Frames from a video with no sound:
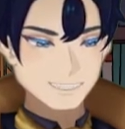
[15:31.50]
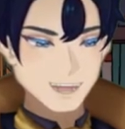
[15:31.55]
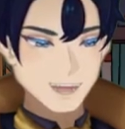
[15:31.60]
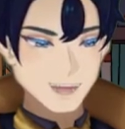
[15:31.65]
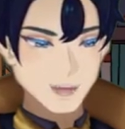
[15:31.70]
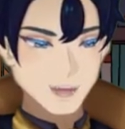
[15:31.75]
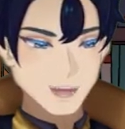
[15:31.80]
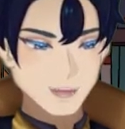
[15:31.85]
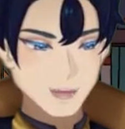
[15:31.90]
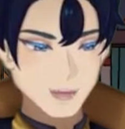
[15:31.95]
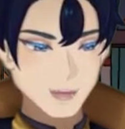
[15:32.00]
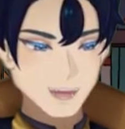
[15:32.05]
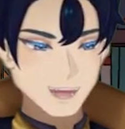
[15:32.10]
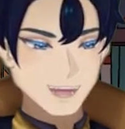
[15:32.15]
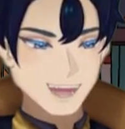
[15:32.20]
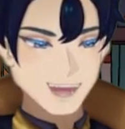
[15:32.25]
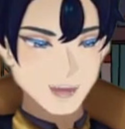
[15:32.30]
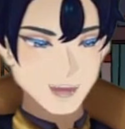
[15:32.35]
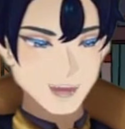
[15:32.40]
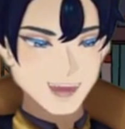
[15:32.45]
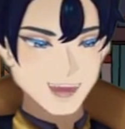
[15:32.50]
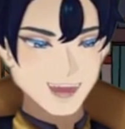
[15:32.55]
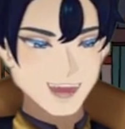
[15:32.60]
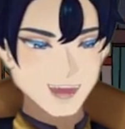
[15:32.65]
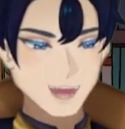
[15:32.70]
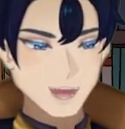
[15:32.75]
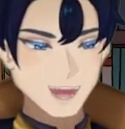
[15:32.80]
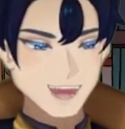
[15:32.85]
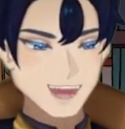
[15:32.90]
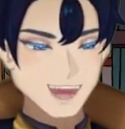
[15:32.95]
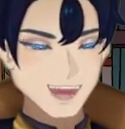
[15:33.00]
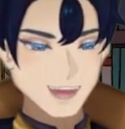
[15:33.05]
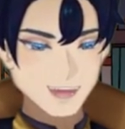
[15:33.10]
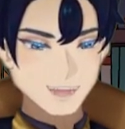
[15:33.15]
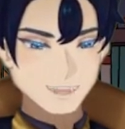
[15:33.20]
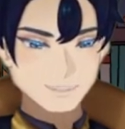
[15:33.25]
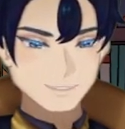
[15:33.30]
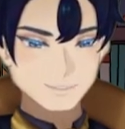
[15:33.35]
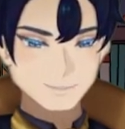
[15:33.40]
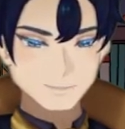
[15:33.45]
And for the first time on hearing
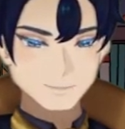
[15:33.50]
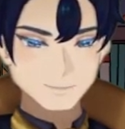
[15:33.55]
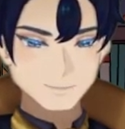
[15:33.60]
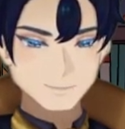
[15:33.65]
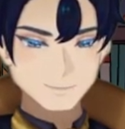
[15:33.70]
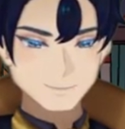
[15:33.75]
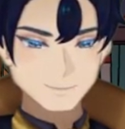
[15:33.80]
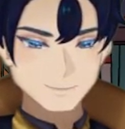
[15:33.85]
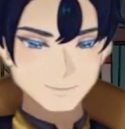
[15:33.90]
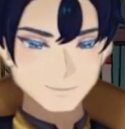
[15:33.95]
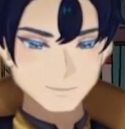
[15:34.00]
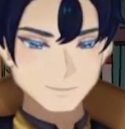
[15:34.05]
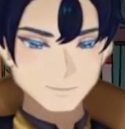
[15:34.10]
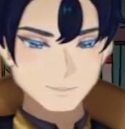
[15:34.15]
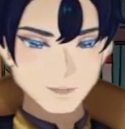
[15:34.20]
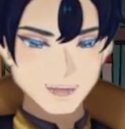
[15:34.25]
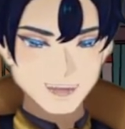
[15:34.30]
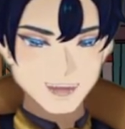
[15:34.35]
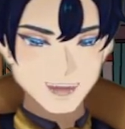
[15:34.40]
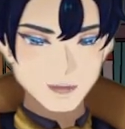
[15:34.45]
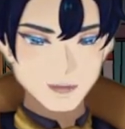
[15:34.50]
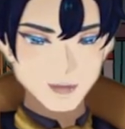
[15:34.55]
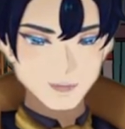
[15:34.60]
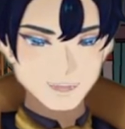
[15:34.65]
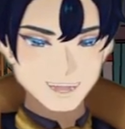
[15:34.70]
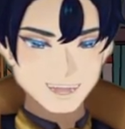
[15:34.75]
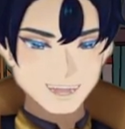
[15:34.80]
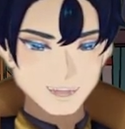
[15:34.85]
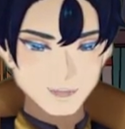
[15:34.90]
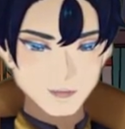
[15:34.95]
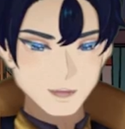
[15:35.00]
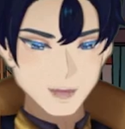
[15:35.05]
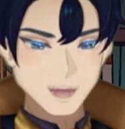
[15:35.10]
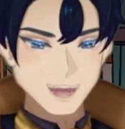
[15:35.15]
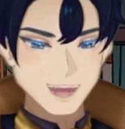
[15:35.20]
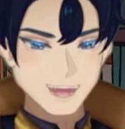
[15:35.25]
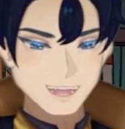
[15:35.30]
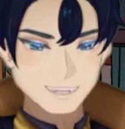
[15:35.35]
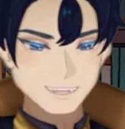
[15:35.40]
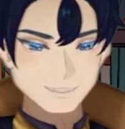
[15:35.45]
this, Mrs. Wilkins
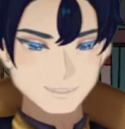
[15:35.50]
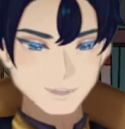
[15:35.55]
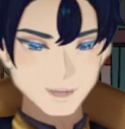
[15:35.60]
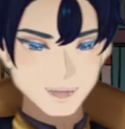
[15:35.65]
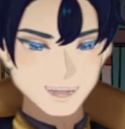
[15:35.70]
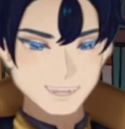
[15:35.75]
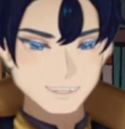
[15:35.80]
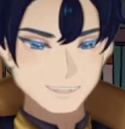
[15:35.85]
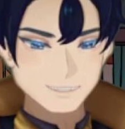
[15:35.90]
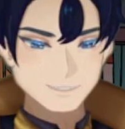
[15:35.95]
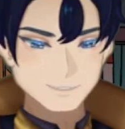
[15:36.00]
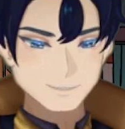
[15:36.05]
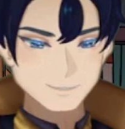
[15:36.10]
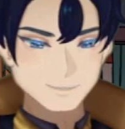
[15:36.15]
was afraid.